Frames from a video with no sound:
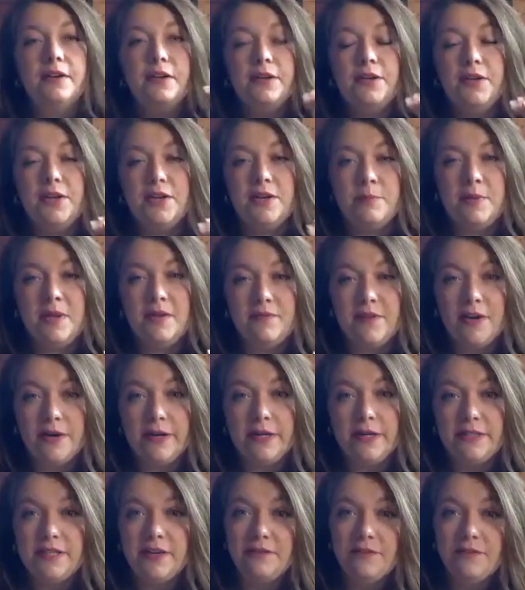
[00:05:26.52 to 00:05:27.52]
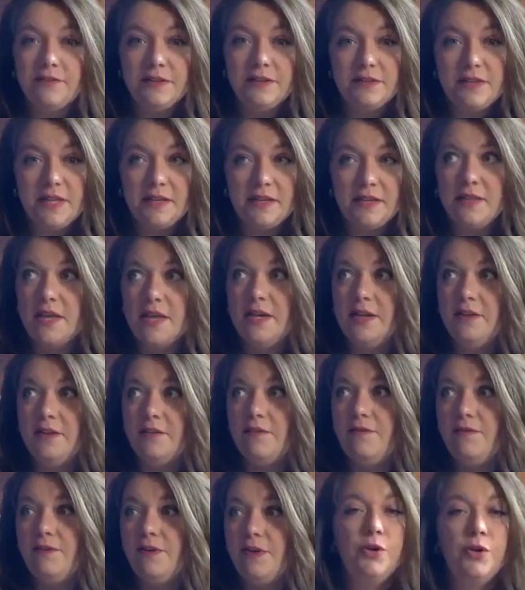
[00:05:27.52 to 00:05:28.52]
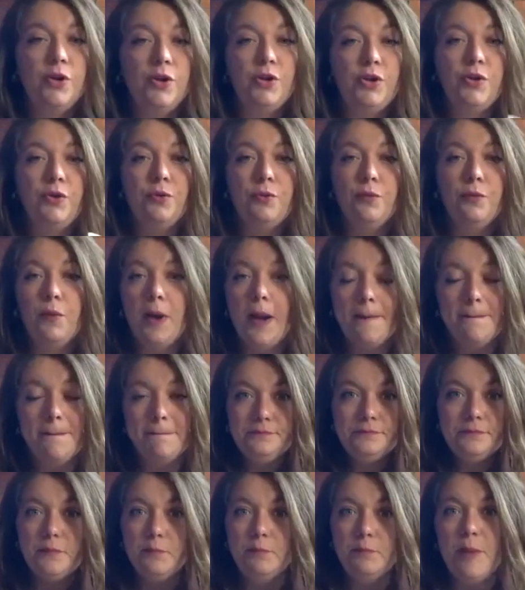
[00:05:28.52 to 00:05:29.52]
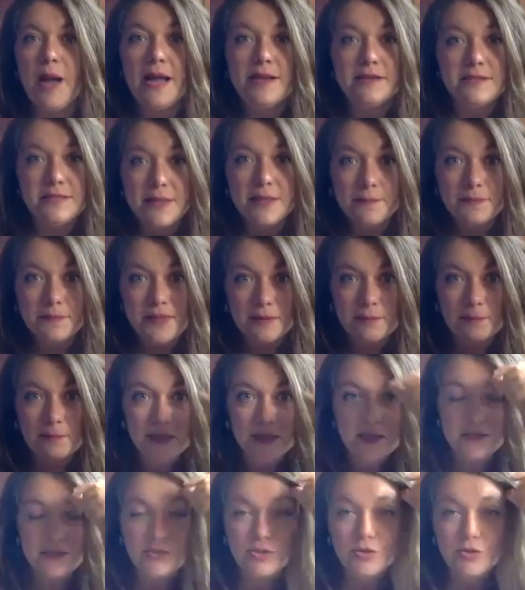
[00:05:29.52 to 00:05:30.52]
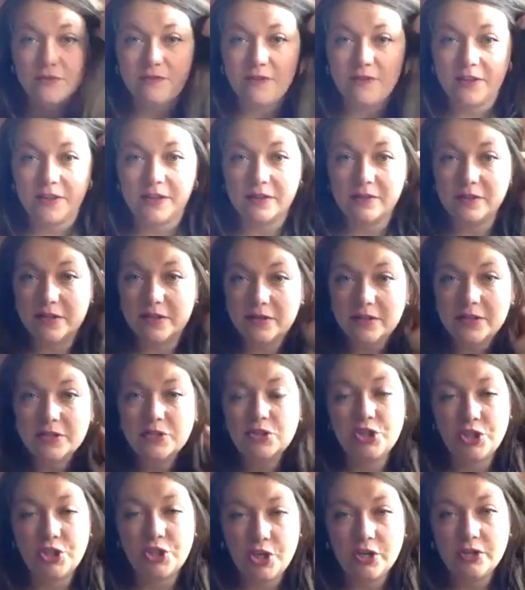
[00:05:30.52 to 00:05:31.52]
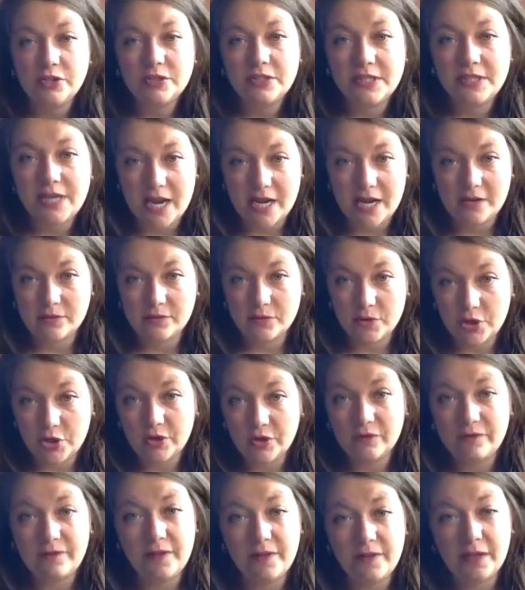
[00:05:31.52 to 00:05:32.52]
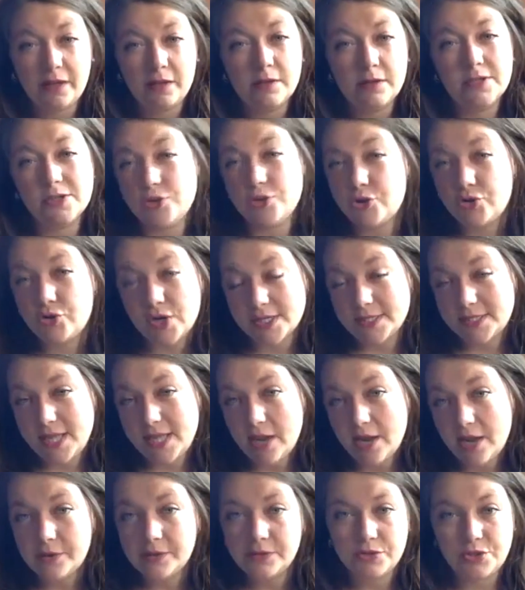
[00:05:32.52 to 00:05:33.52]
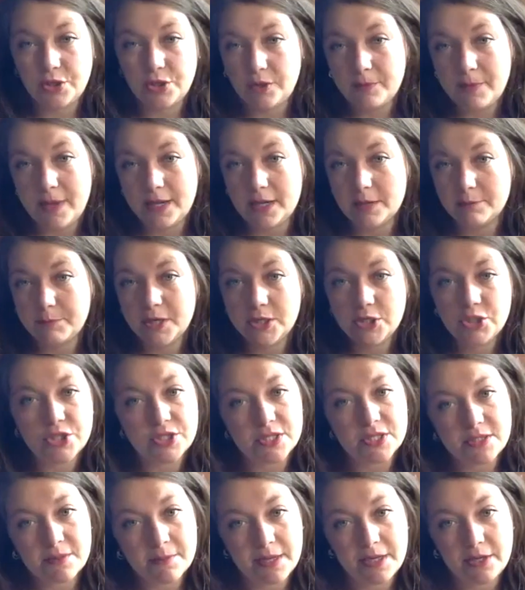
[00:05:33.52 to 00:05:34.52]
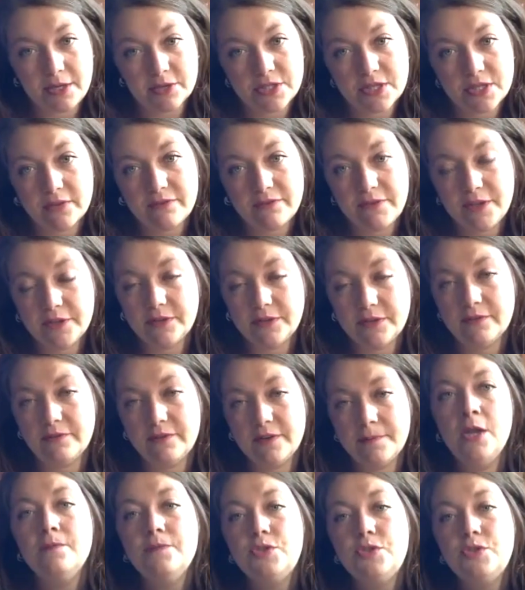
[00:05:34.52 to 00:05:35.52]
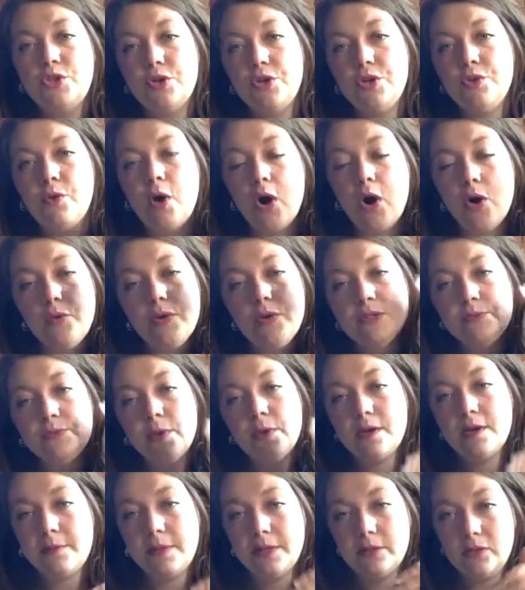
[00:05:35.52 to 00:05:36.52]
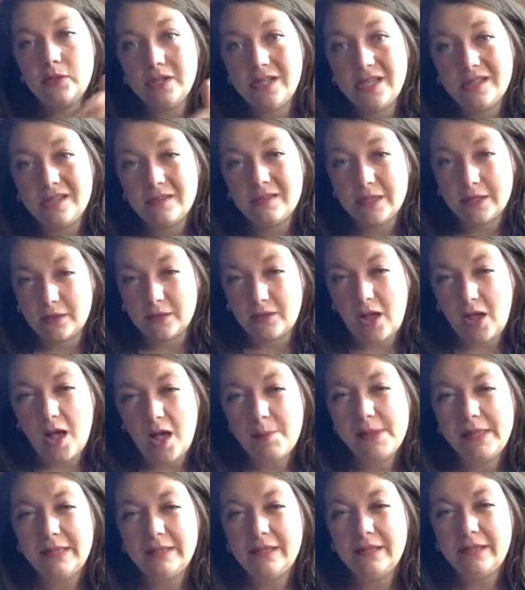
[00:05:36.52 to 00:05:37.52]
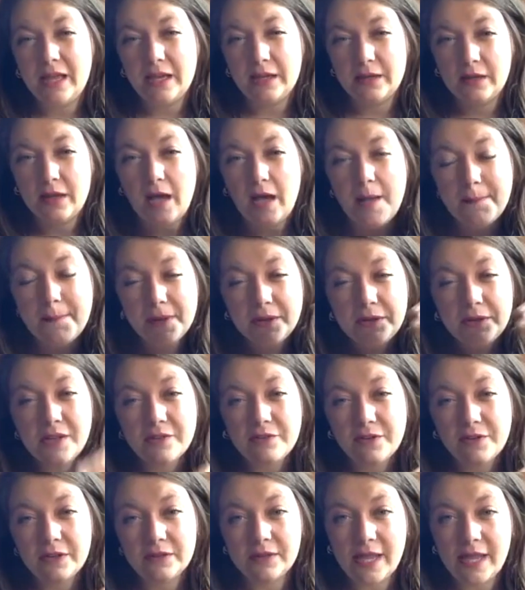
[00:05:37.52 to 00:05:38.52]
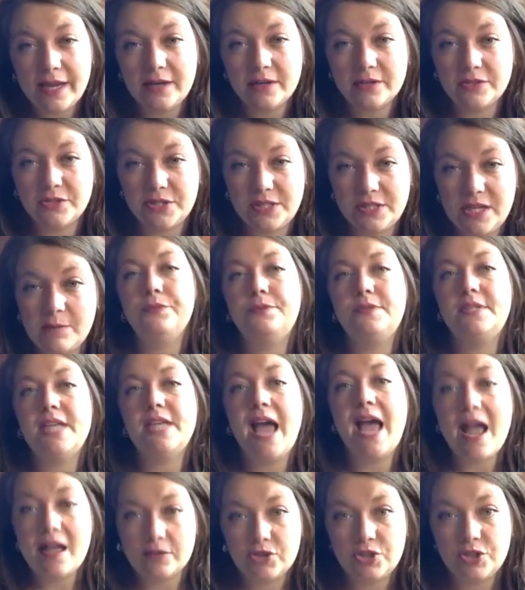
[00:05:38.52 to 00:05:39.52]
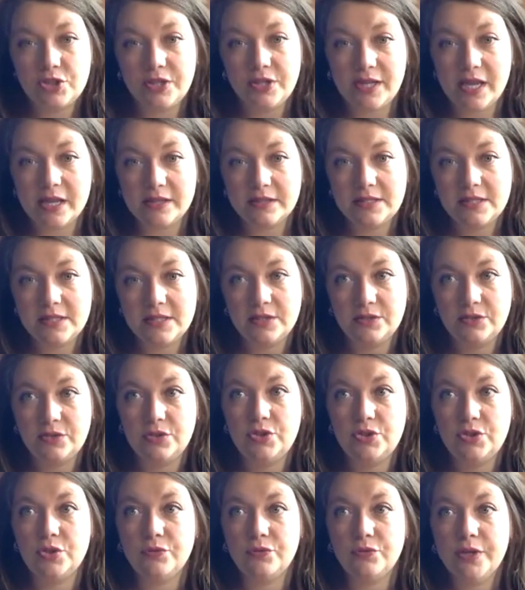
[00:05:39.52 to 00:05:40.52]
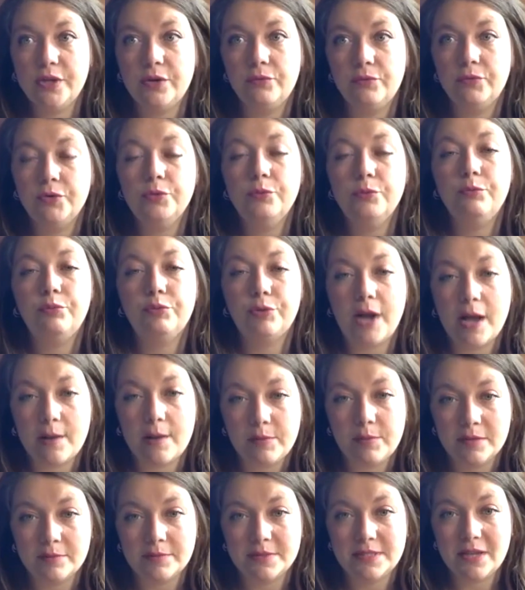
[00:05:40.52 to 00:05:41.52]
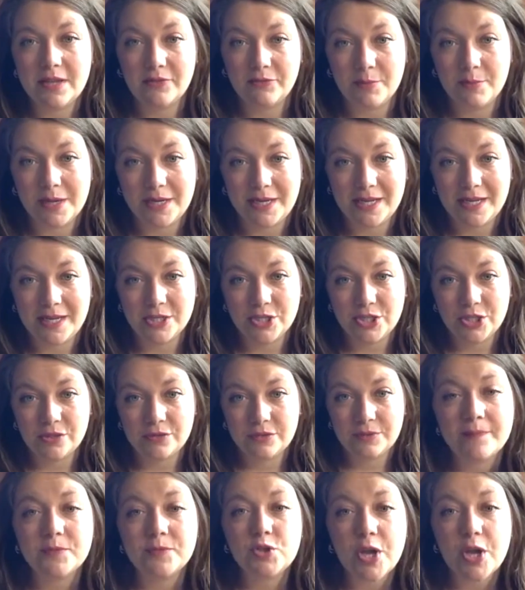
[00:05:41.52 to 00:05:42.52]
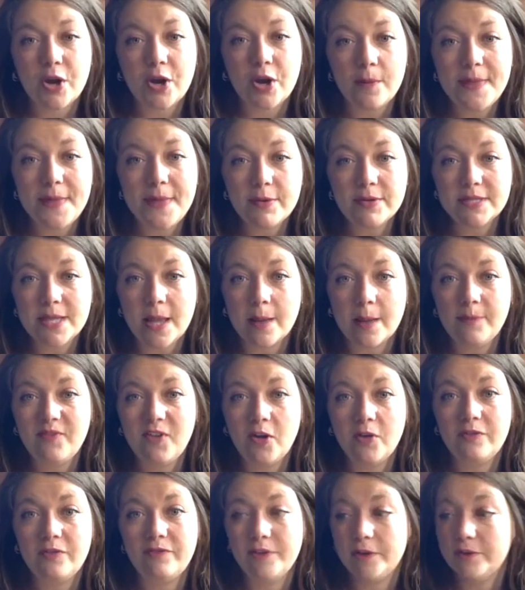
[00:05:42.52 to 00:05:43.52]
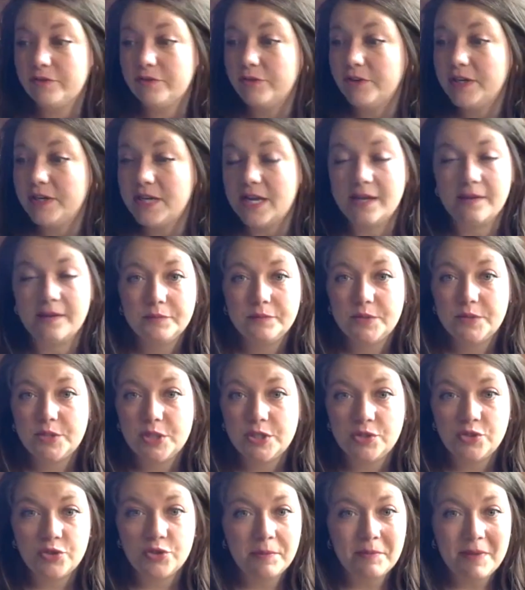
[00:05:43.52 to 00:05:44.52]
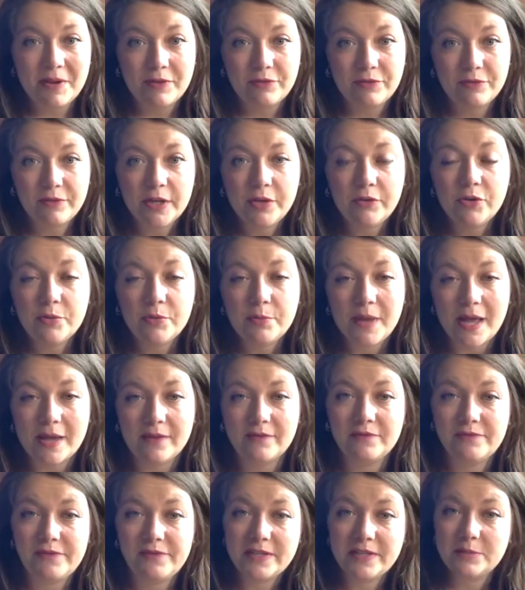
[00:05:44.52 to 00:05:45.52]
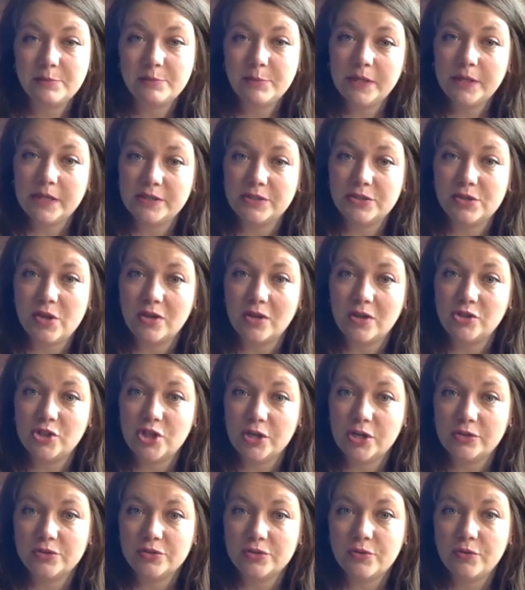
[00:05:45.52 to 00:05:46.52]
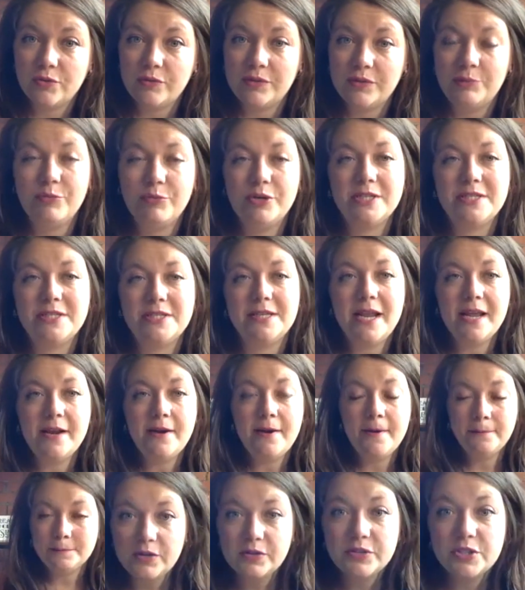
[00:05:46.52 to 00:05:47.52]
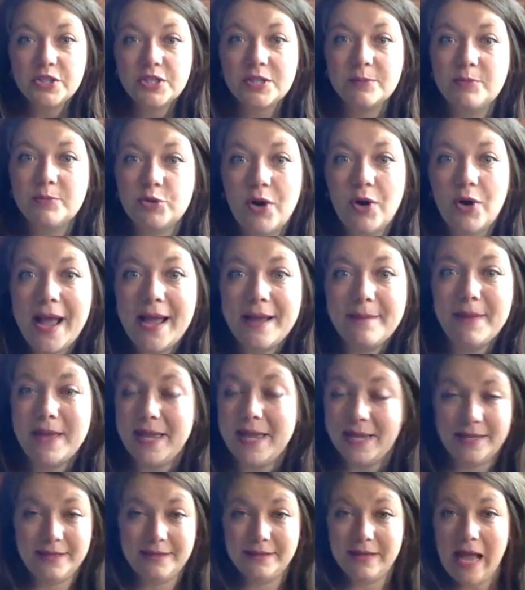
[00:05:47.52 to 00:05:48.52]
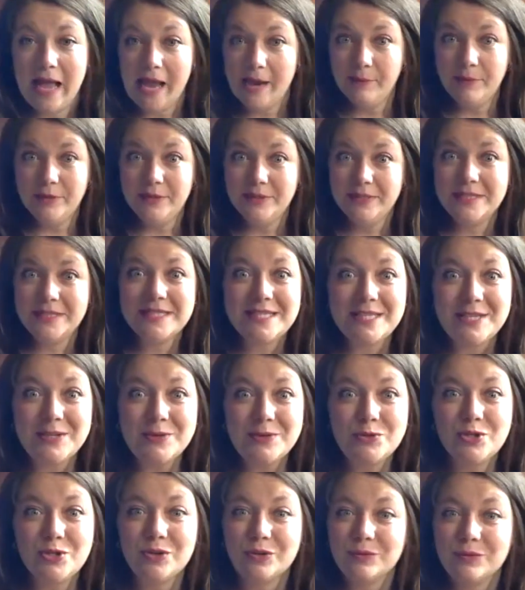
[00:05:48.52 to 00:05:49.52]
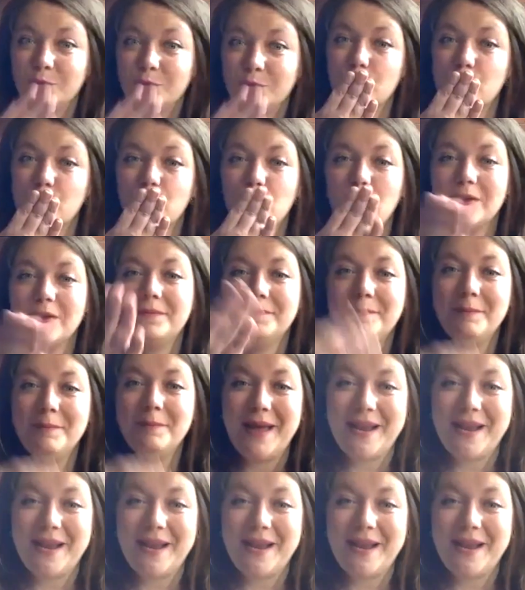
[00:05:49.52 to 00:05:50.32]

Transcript: going to be a very different thing than if you buy something because you're feeling a little insecure today, or you're feeling a little stressed out, and so you make a purchase to make yourself feel different. So you always want to be looking like a couple different layers deep to actually get to real root problems of money issues. So I hope that was helpful. Feel free to join my free group on Facebook. It's called Shark School with Brie Sodano. Subscribe, and I will see you soon. Bye.